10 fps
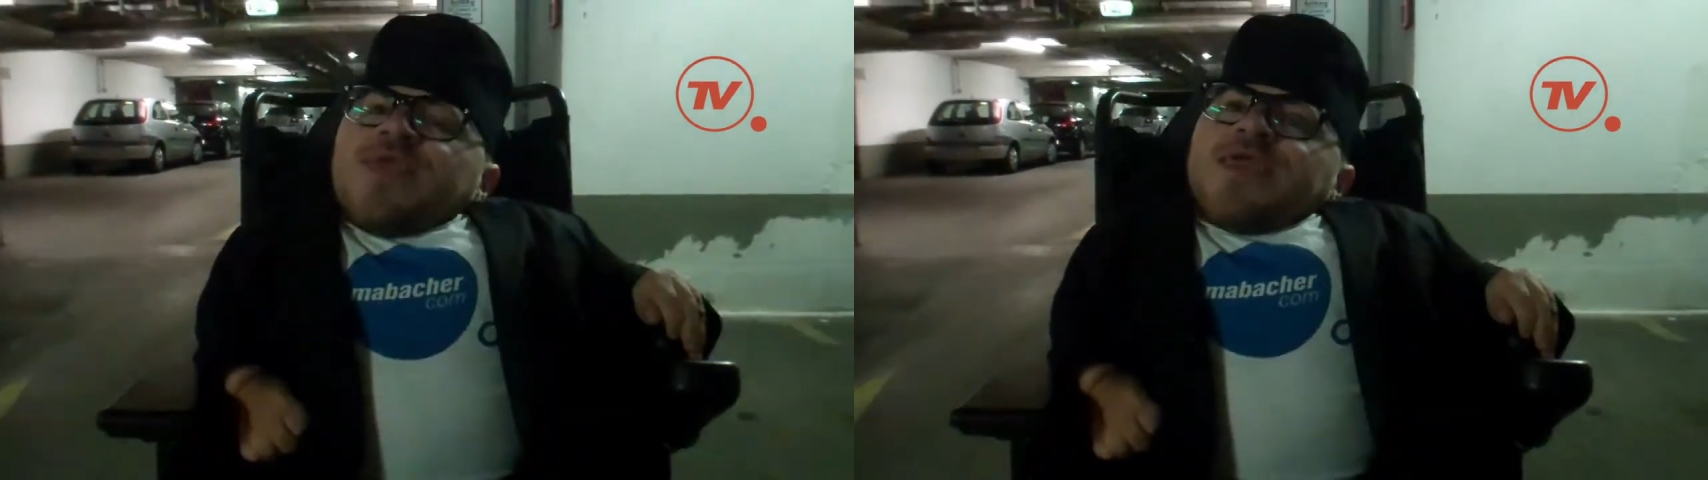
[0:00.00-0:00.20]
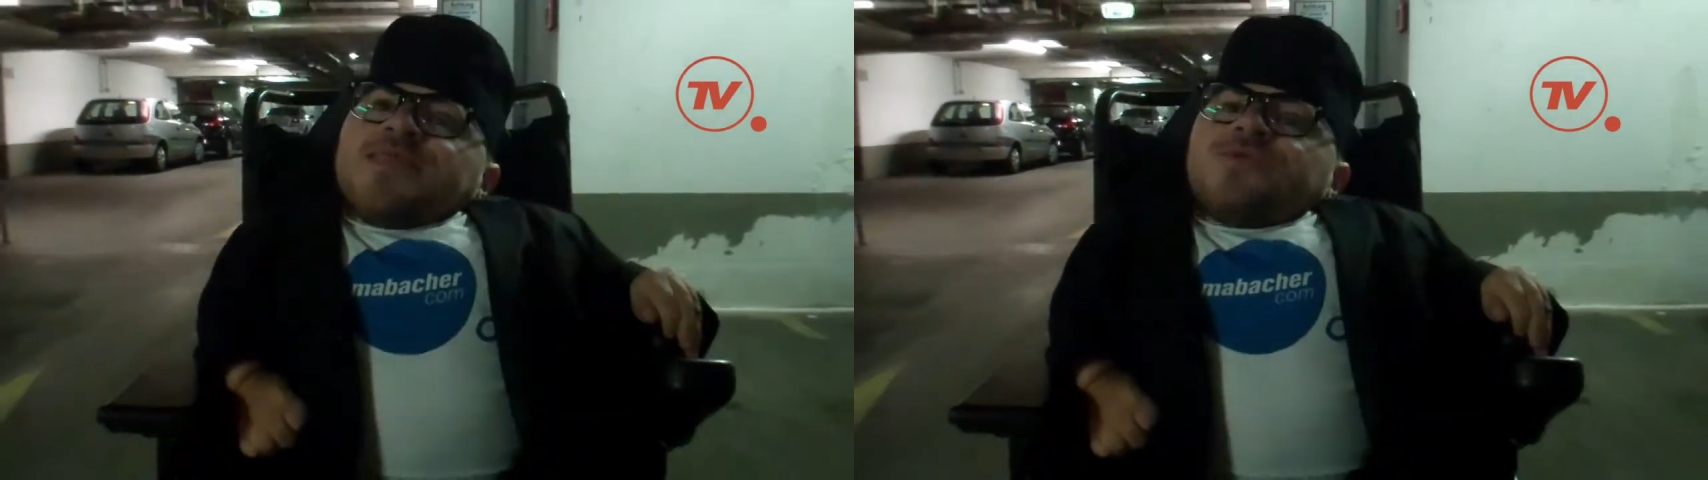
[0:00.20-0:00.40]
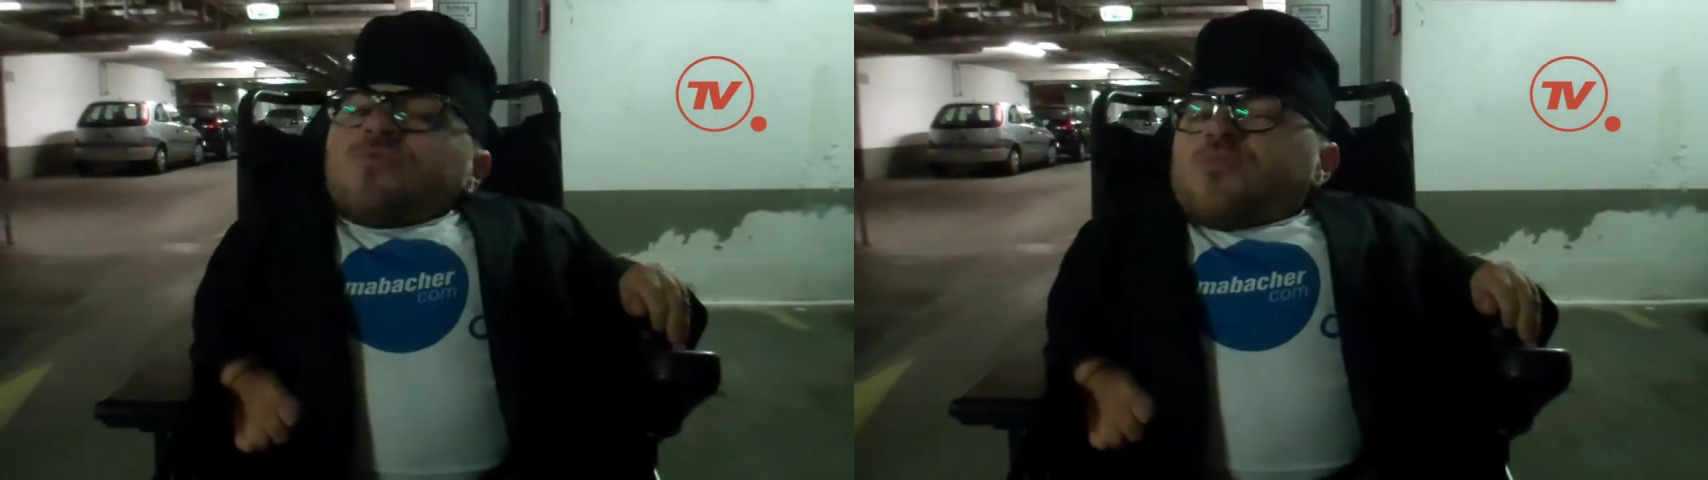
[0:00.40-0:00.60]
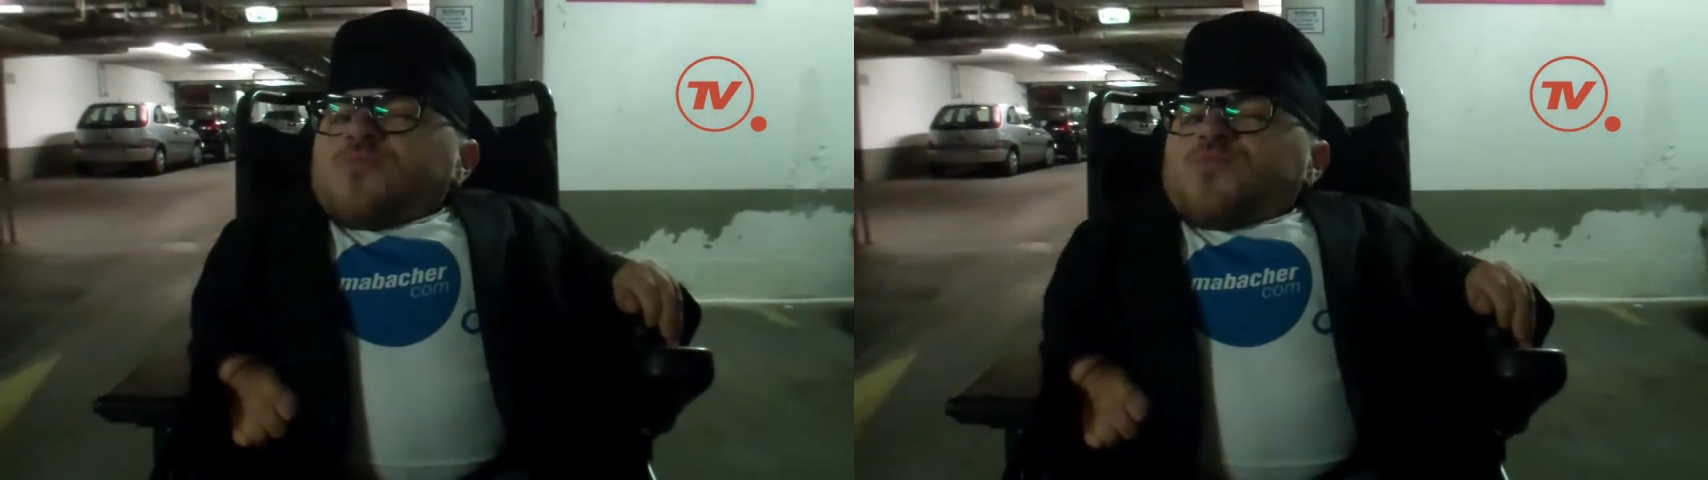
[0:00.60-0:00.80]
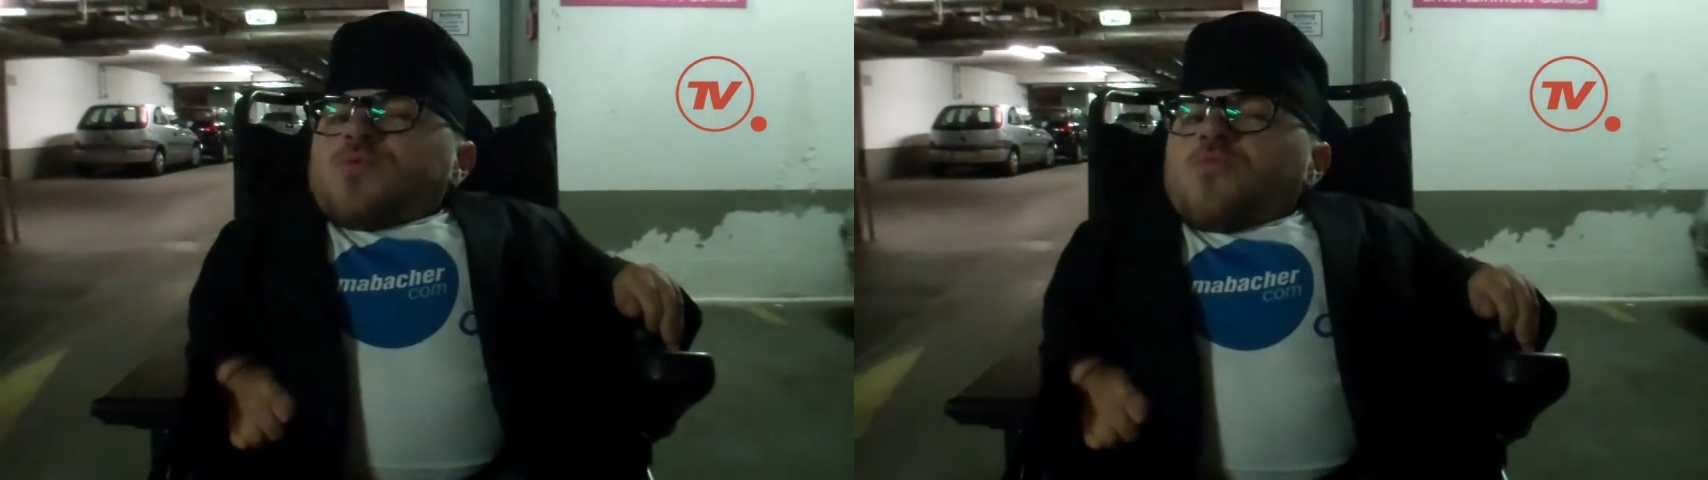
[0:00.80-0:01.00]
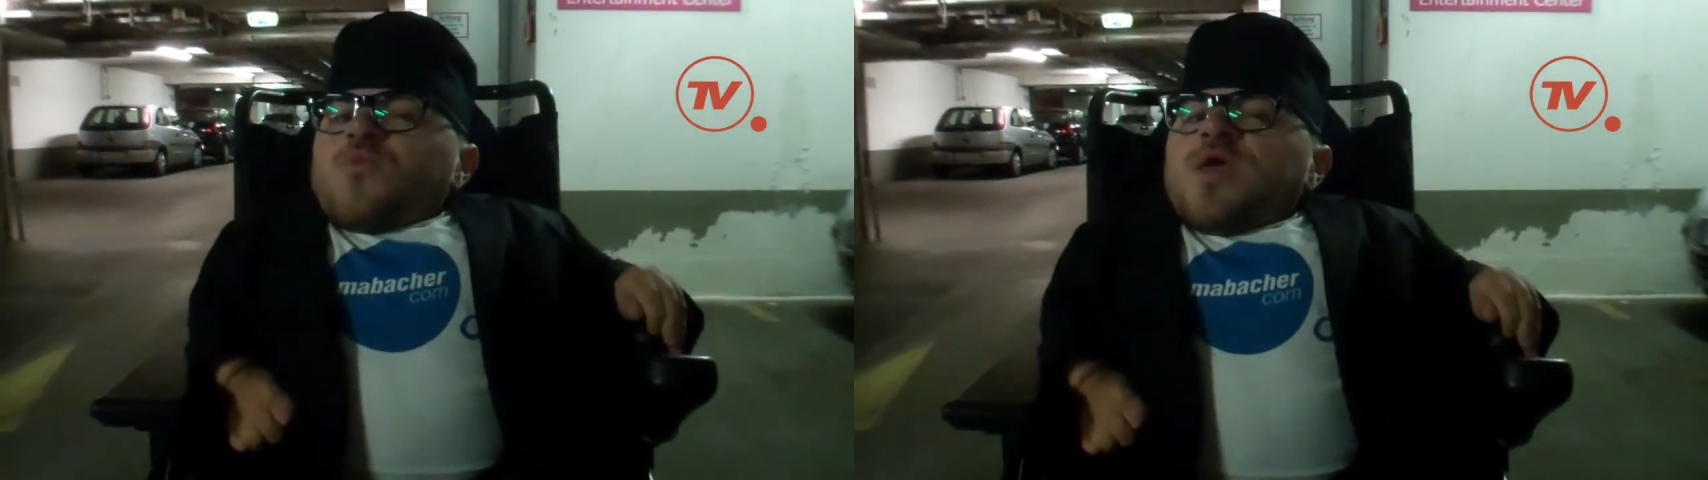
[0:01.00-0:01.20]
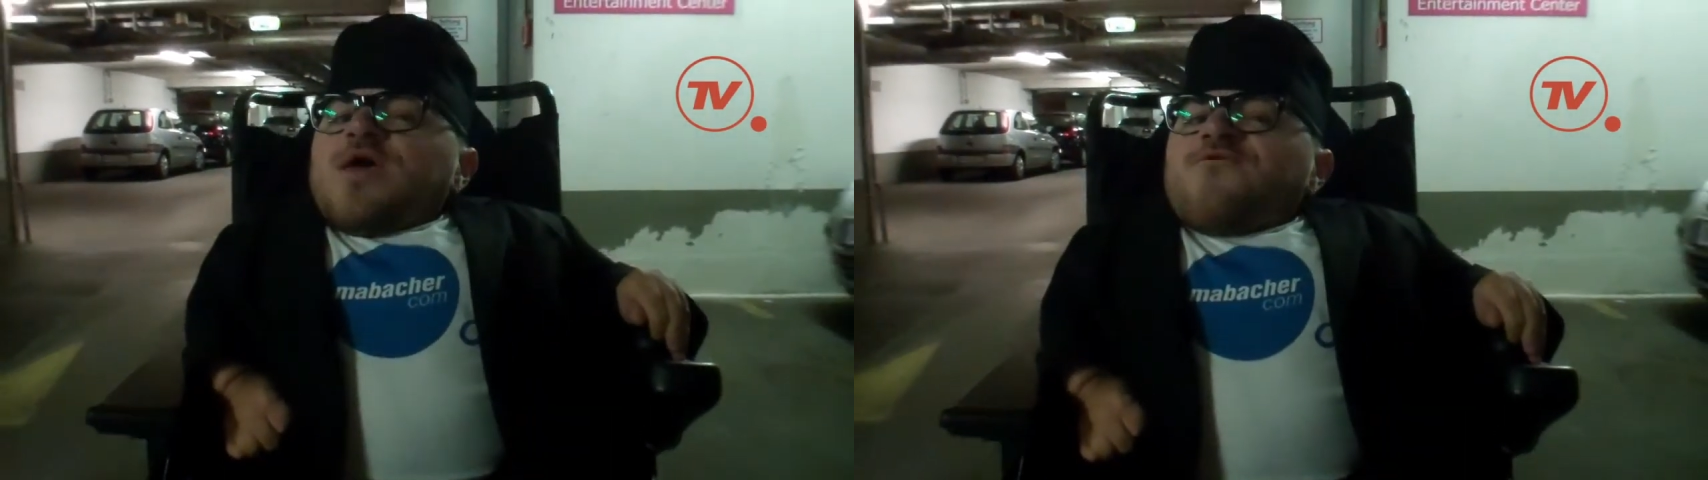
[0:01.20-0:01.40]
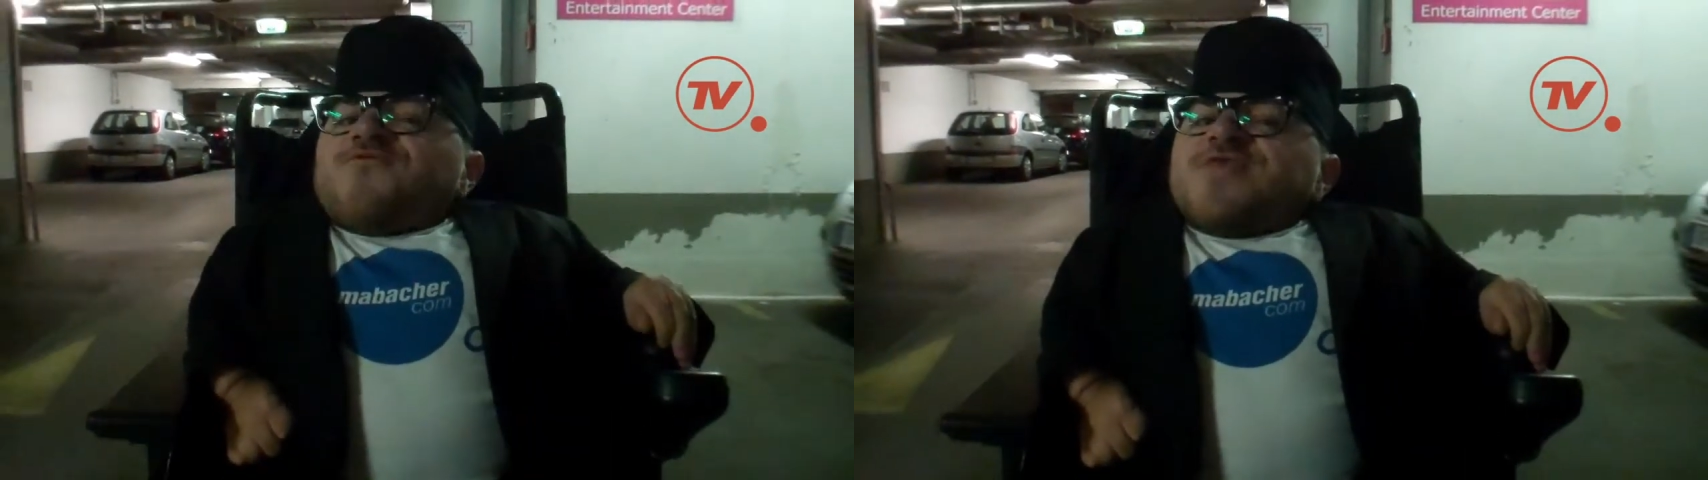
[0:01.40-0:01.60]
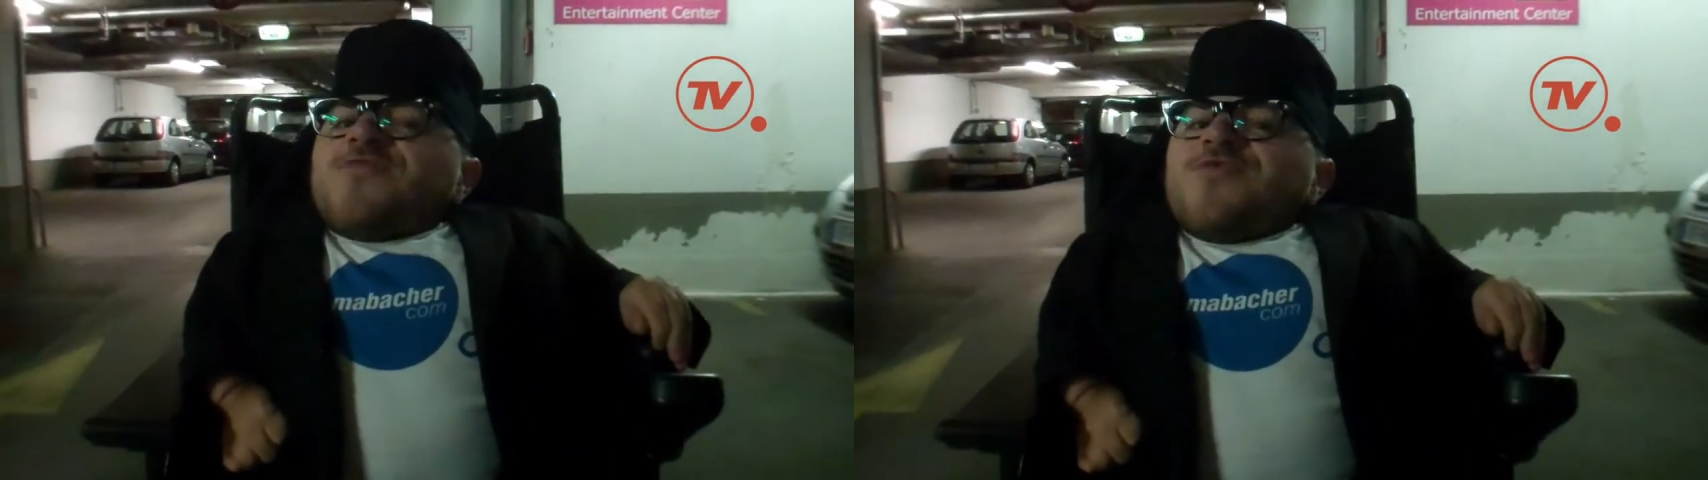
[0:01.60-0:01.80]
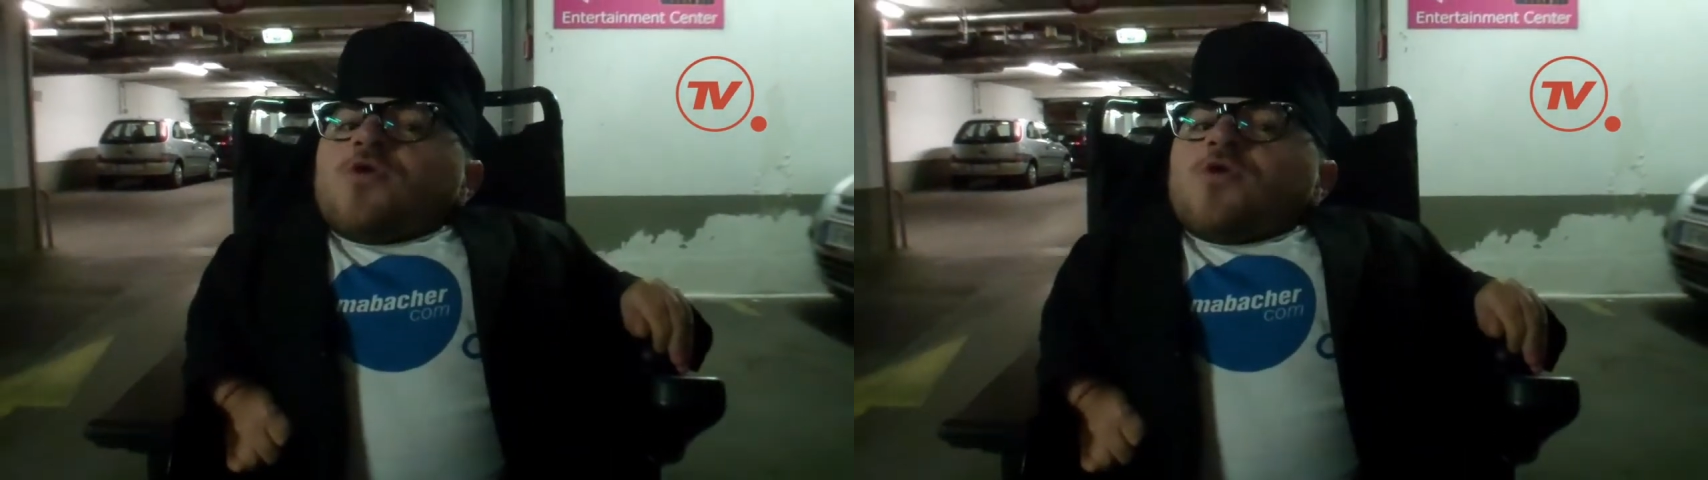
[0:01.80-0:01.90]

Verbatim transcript: In Europe, we have something